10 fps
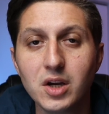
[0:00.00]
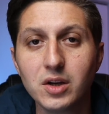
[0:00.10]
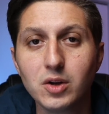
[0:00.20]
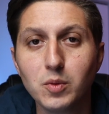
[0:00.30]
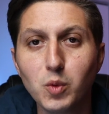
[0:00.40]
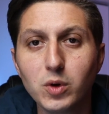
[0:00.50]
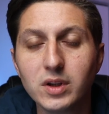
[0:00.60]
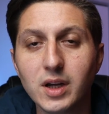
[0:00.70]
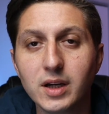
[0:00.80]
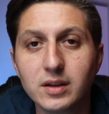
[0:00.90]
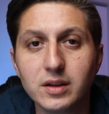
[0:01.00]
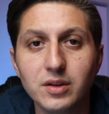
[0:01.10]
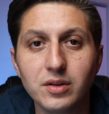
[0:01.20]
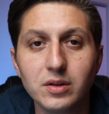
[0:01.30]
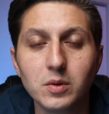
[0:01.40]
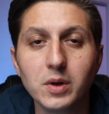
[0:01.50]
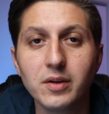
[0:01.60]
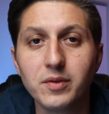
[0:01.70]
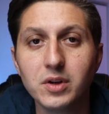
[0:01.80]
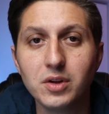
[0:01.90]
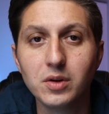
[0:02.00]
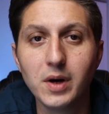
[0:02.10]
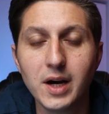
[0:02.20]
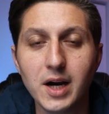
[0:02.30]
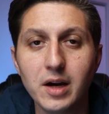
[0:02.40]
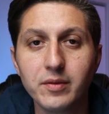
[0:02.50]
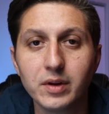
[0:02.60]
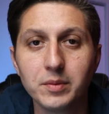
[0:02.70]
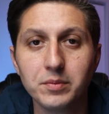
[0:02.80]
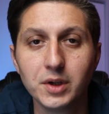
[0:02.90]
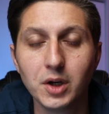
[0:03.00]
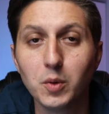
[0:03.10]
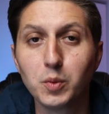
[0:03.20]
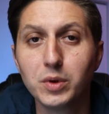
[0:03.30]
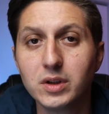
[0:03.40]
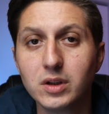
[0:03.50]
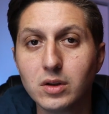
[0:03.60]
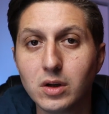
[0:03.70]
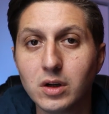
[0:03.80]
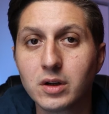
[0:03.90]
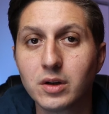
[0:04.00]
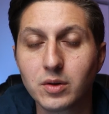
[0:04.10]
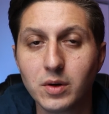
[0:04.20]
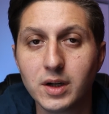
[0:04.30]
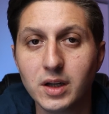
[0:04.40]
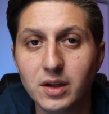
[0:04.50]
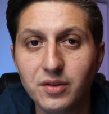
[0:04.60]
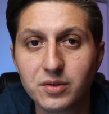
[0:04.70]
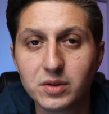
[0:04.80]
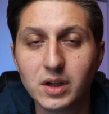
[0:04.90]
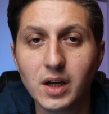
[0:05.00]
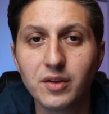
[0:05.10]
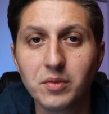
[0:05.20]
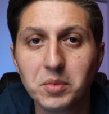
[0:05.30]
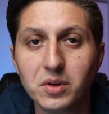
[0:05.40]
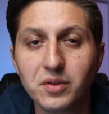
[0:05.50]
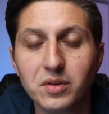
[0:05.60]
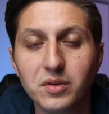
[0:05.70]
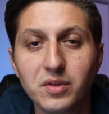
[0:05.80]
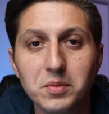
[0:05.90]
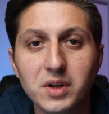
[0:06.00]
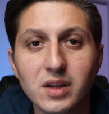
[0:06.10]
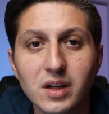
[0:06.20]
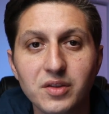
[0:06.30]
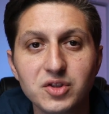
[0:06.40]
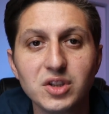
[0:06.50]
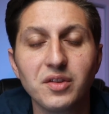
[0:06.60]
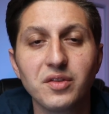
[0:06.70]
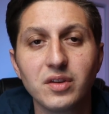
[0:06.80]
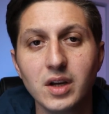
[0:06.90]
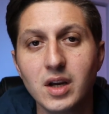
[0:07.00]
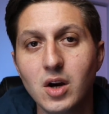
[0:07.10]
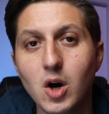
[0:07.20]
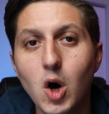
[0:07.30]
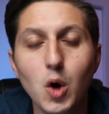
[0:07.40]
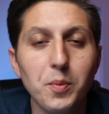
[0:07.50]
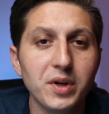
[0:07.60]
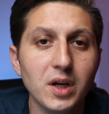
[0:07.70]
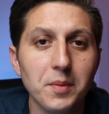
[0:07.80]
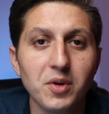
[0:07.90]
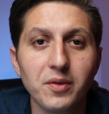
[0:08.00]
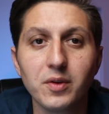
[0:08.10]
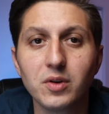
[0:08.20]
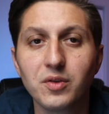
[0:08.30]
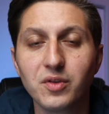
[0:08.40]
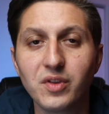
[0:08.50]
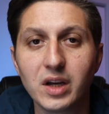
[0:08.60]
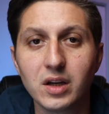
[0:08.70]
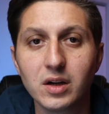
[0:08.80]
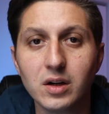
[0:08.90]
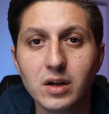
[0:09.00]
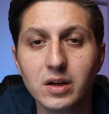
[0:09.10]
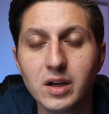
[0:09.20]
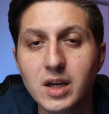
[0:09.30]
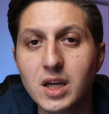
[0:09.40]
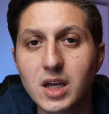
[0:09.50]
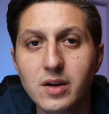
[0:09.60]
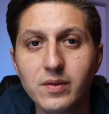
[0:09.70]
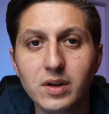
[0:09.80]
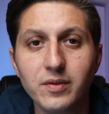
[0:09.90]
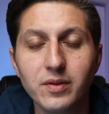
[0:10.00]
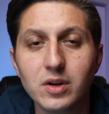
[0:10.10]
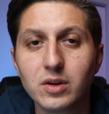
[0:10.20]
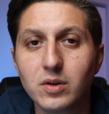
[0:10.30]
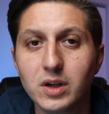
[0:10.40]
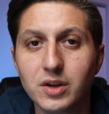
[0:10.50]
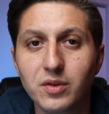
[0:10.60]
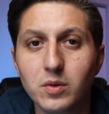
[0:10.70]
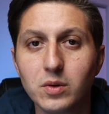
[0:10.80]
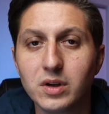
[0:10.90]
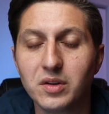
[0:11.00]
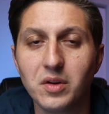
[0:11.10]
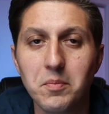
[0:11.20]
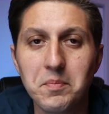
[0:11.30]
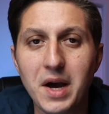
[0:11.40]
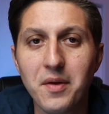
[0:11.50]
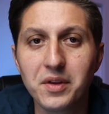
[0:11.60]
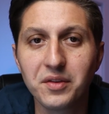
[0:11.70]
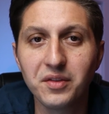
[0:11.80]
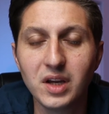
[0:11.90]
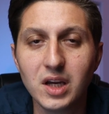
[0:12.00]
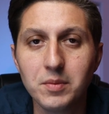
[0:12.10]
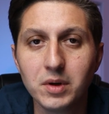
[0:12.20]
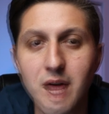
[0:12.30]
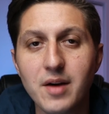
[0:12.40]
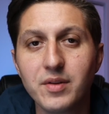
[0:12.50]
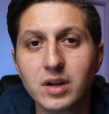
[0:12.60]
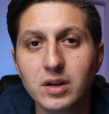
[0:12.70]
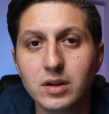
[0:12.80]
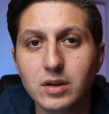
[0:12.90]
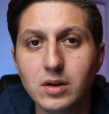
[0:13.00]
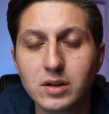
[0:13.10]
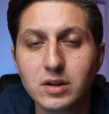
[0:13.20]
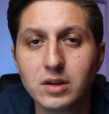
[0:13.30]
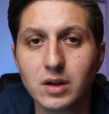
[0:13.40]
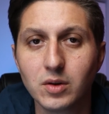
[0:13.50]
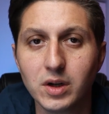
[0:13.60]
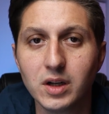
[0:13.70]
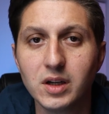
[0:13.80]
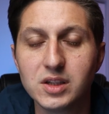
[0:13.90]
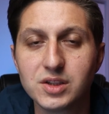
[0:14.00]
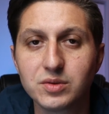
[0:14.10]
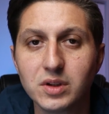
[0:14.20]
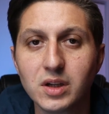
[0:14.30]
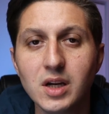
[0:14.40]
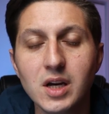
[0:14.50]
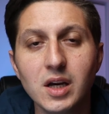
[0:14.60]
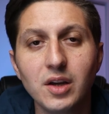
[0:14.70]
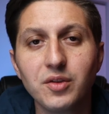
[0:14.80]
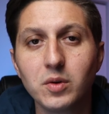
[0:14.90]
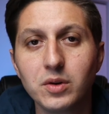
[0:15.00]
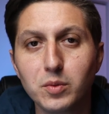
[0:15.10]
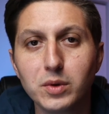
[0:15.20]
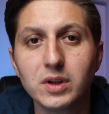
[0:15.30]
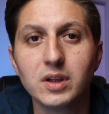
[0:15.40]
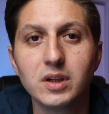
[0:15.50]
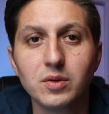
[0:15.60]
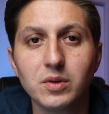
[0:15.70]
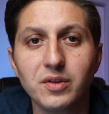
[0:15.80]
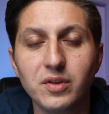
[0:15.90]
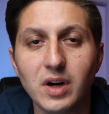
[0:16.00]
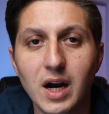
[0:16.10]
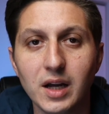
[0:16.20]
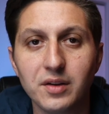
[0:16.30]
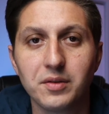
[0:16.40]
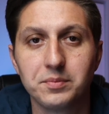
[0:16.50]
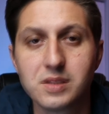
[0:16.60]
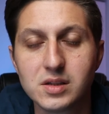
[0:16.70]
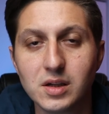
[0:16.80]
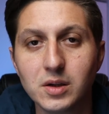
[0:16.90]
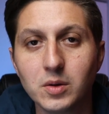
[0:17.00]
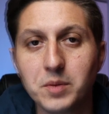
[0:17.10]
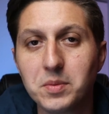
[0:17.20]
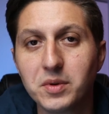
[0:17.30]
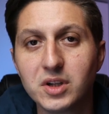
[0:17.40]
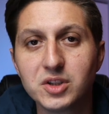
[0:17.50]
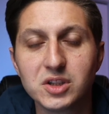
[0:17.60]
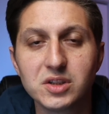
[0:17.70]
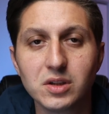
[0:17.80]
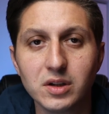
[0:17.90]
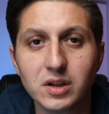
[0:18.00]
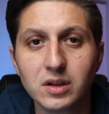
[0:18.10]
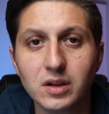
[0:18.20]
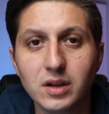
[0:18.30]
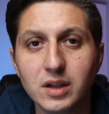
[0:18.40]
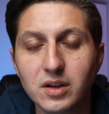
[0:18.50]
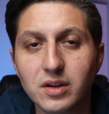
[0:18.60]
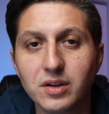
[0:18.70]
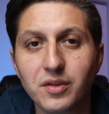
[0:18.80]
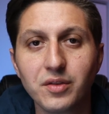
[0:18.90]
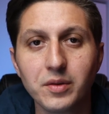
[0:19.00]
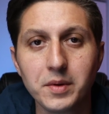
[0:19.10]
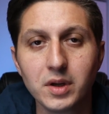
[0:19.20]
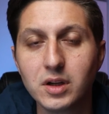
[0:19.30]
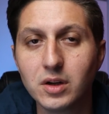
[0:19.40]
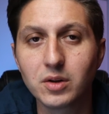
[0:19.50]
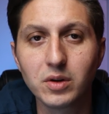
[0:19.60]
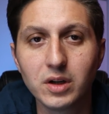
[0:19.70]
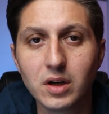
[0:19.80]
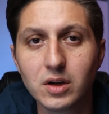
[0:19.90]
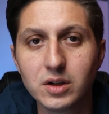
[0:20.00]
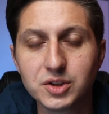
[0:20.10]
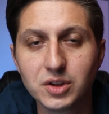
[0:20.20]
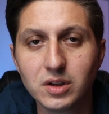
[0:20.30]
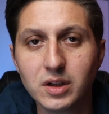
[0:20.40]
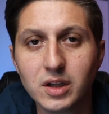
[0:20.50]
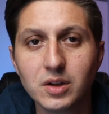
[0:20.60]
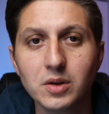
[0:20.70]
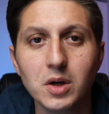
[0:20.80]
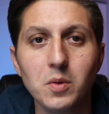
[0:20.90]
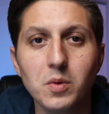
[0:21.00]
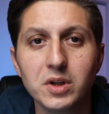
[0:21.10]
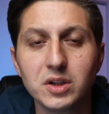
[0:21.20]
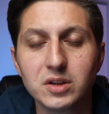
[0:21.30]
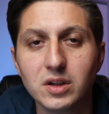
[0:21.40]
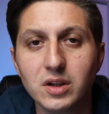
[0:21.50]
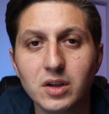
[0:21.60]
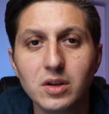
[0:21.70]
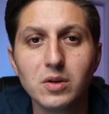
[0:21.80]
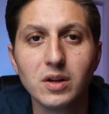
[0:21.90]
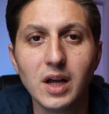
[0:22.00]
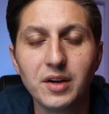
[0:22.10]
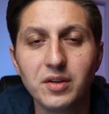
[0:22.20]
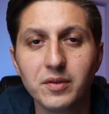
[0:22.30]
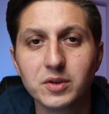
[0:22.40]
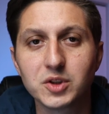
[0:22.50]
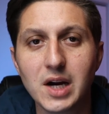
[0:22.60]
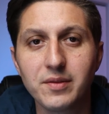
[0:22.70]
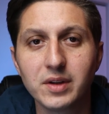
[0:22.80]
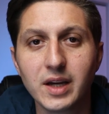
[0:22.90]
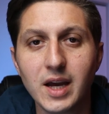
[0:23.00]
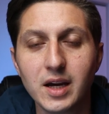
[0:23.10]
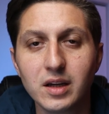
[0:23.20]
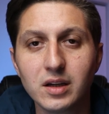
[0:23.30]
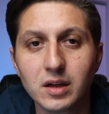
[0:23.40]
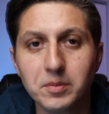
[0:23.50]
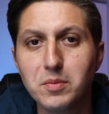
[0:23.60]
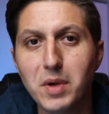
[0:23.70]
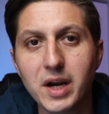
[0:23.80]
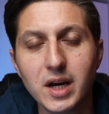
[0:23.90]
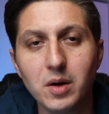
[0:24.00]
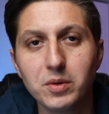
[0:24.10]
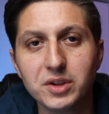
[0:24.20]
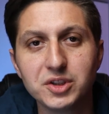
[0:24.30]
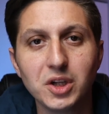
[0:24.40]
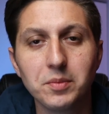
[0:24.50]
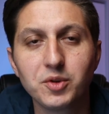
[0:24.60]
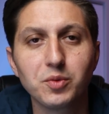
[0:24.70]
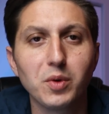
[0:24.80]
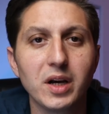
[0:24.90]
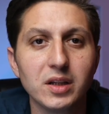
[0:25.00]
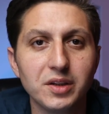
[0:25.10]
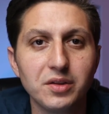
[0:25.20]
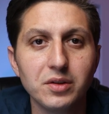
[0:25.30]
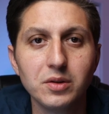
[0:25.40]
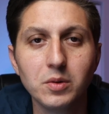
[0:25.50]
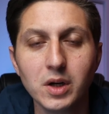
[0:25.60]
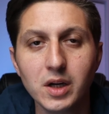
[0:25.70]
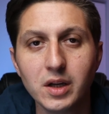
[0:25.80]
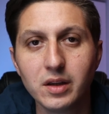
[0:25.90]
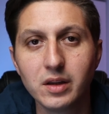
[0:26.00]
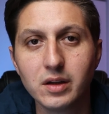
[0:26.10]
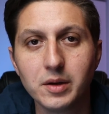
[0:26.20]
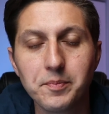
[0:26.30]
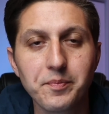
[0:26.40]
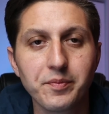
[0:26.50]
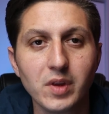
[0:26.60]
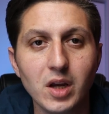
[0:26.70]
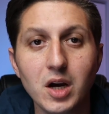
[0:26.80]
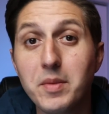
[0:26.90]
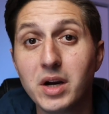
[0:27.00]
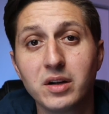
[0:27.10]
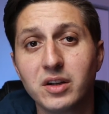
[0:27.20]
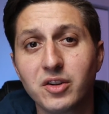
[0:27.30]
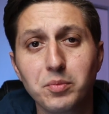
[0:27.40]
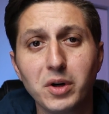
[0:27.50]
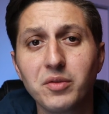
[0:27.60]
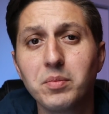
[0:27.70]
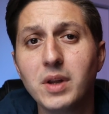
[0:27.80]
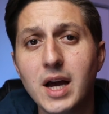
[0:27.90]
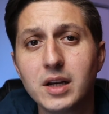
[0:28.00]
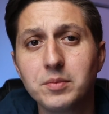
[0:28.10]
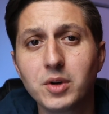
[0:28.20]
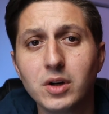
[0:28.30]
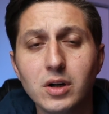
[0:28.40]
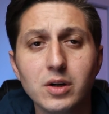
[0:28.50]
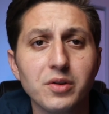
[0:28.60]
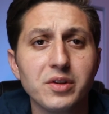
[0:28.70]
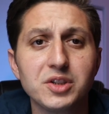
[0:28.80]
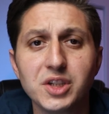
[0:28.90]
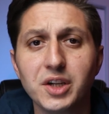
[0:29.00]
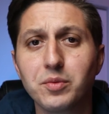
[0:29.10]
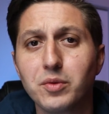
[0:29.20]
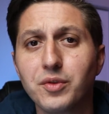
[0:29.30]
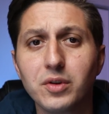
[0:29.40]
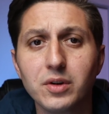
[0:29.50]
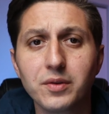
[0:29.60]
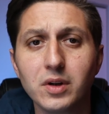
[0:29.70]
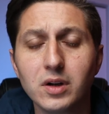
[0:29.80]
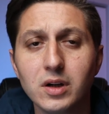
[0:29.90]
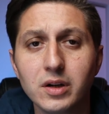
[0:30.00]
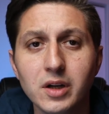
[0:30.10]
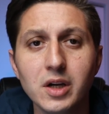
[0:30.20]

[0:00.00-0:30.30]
you're more likely to if you do have a really long credit history as opposed to somebody that's just opened up their first or second card. Even if your credit score is about the same, having a longer credit history is going to really increase your odds. So people that are just starting into this, credit card journey, wanting to utilize it for traveling hacking, you might not want to jump directly to the American Express Platinum card or the Chase Reserve card.